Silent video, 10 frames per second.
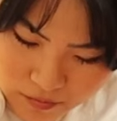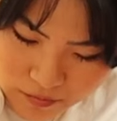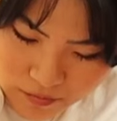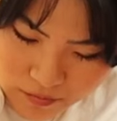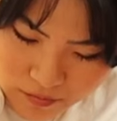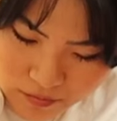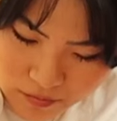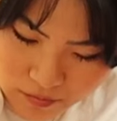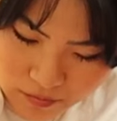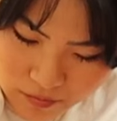
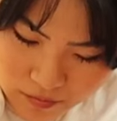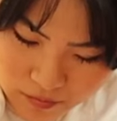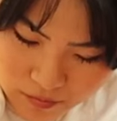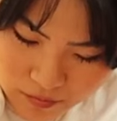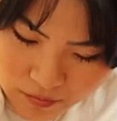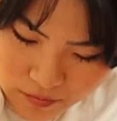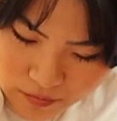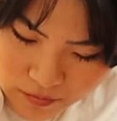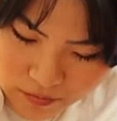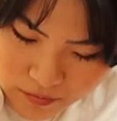Nothing is said.